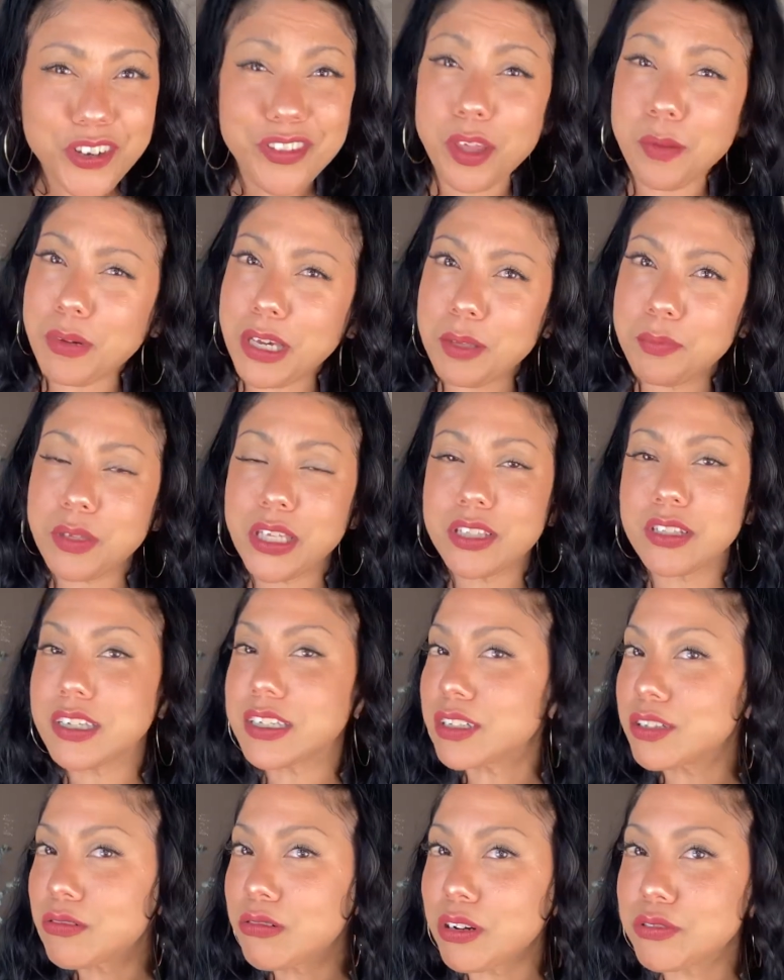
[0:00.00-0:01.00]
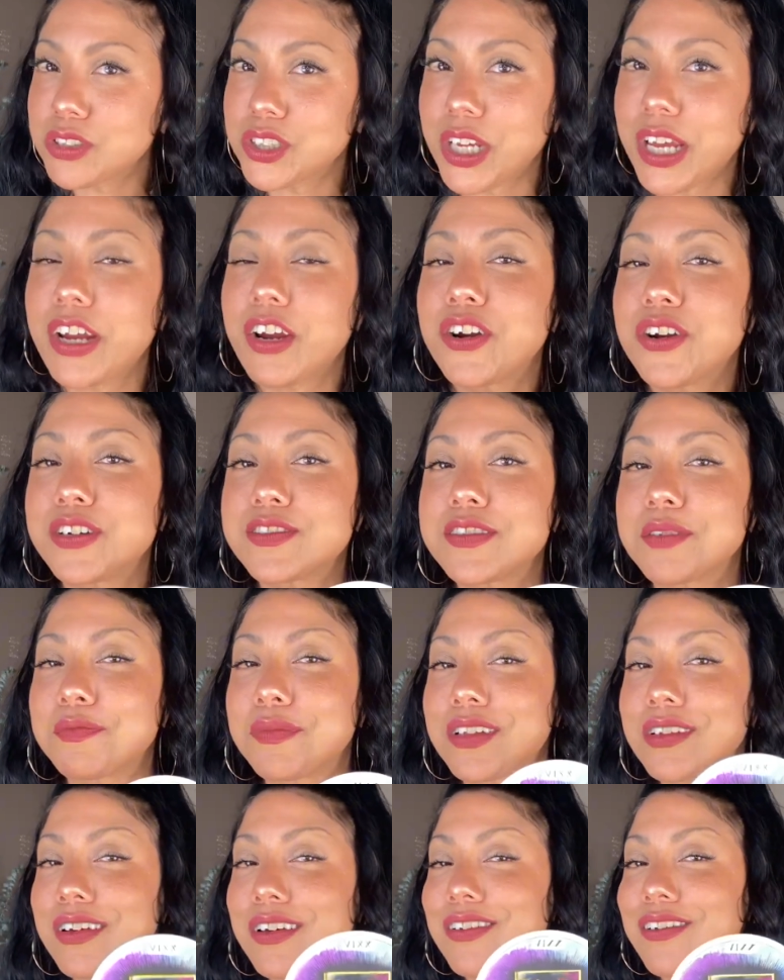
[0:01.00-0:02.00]
They might be like a crocheter or
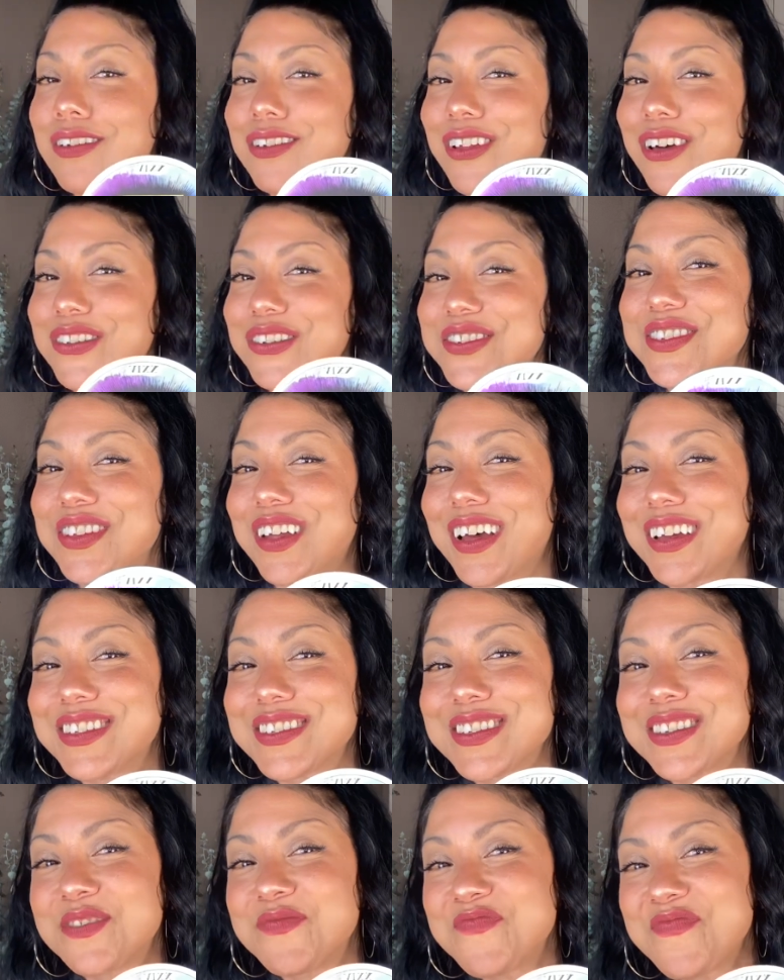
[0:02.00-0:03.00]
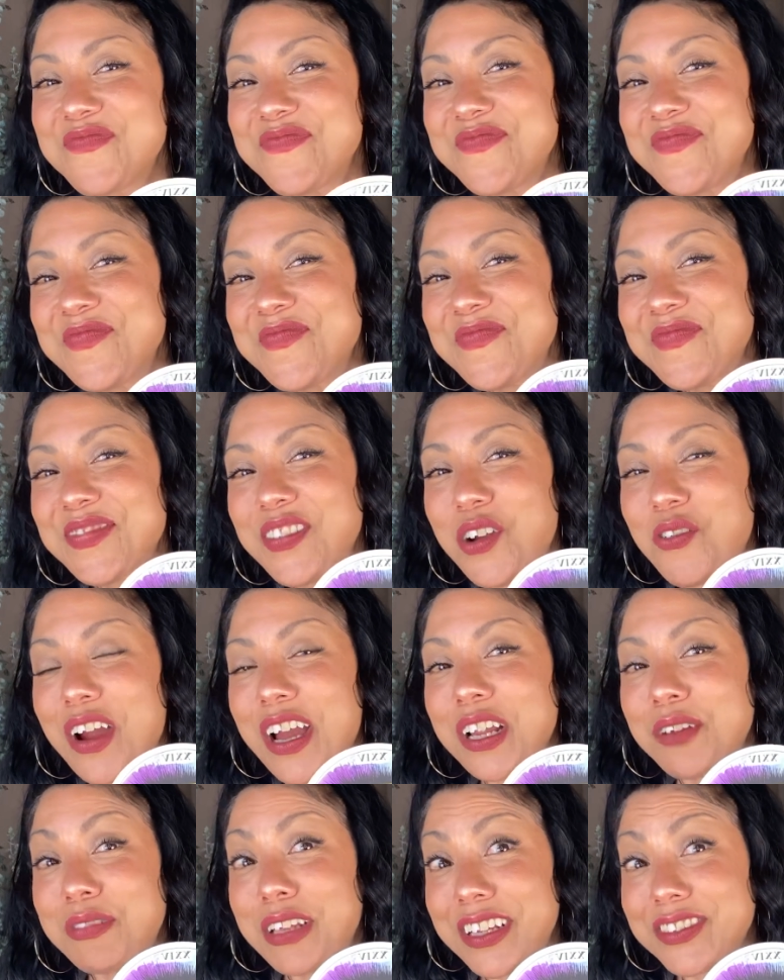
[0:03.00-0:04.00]
something along lines,
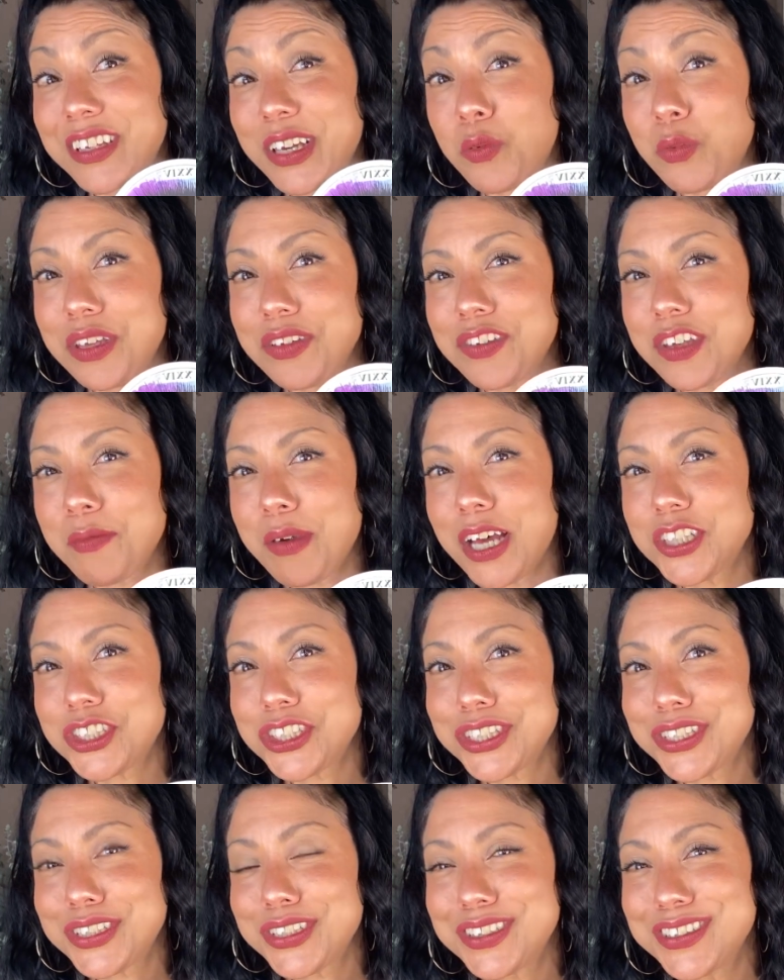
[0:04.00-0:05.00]
right? I'm getting like weaving magic.